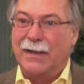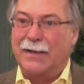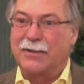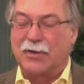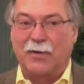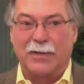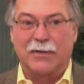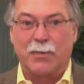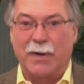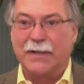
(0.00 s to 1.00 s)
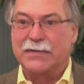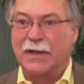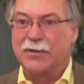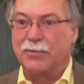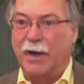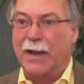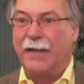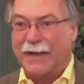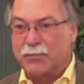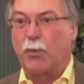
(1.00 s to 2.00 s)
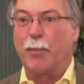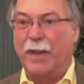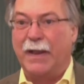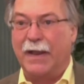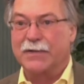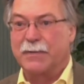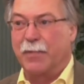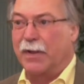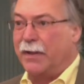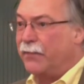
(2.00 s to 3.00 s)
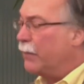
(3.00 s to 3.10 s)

at the turn of the 20th century. And that's what we're being asked to believe.